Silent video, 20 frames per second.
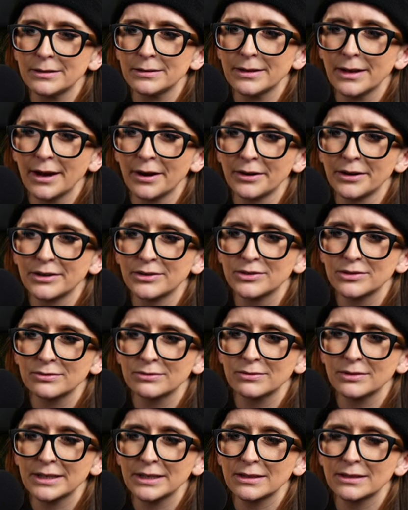areas
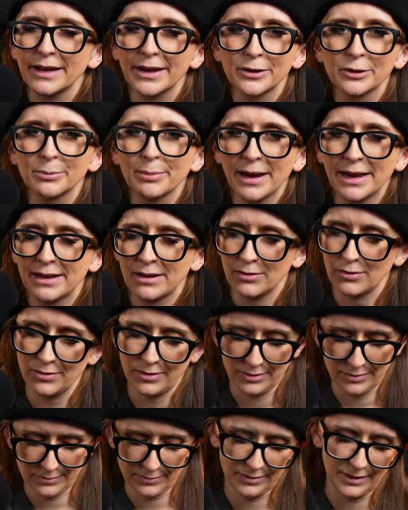of like lighter paint
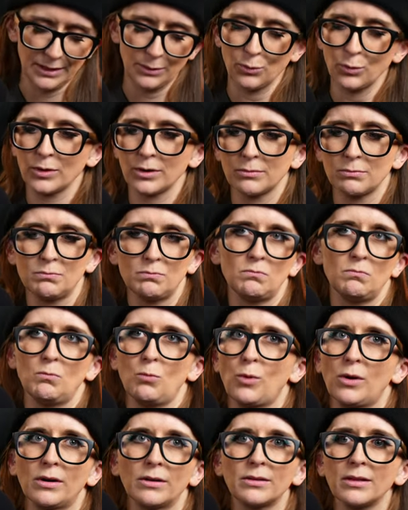on like where
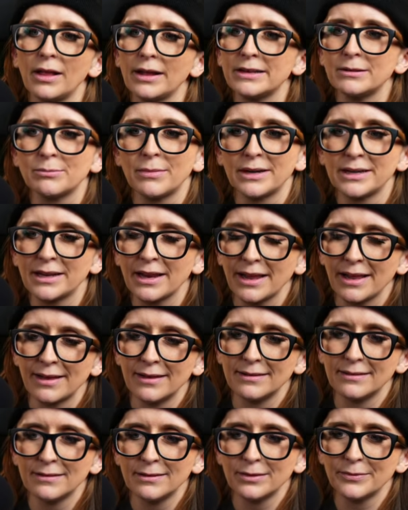where light might
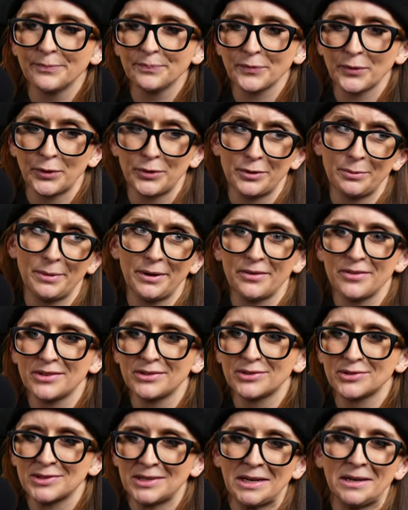hit on a bear
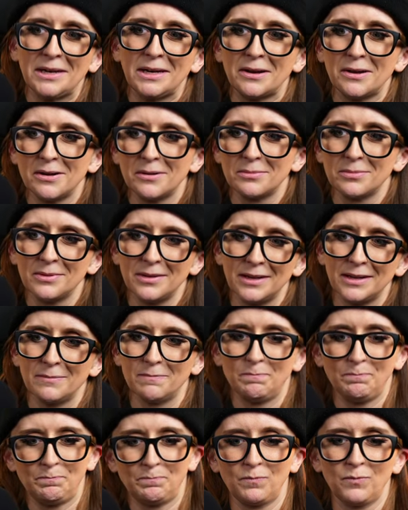that's standing up, like
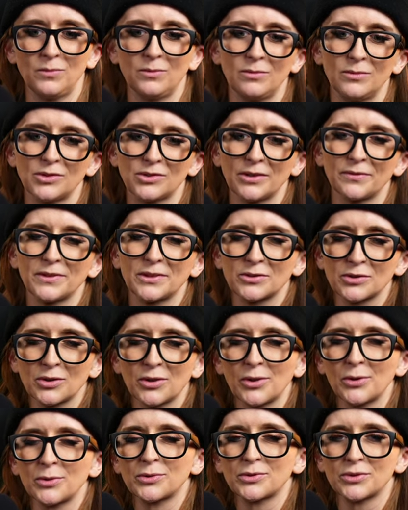stuff that's
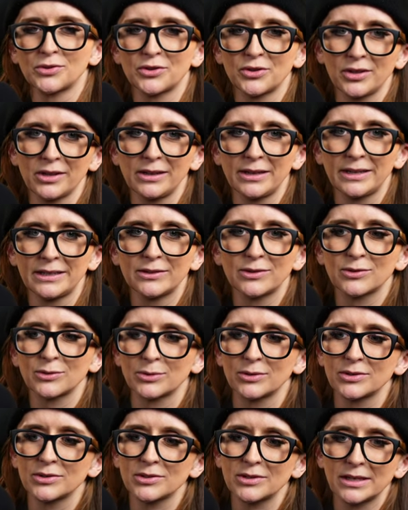closer to the light
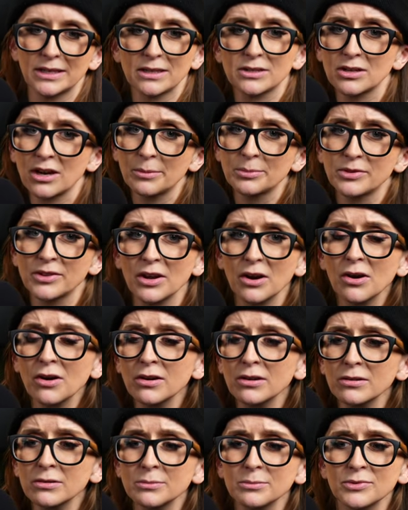source, like the tops of the
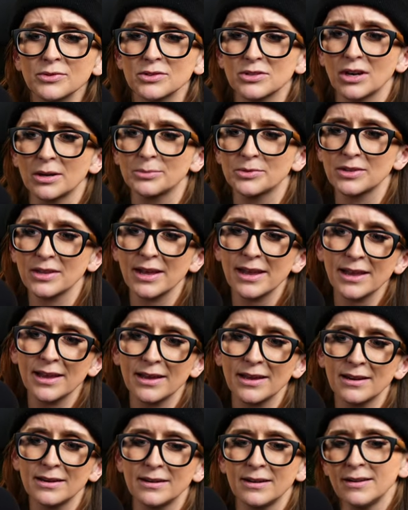arms, the tops of the
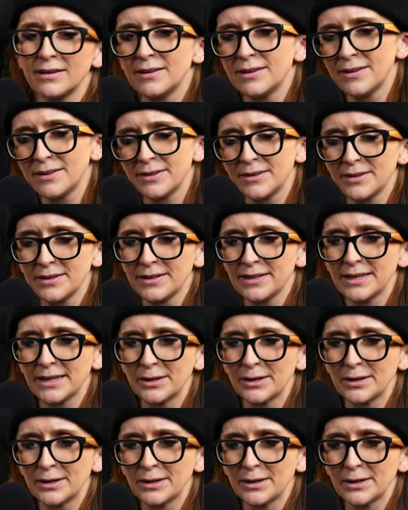head, you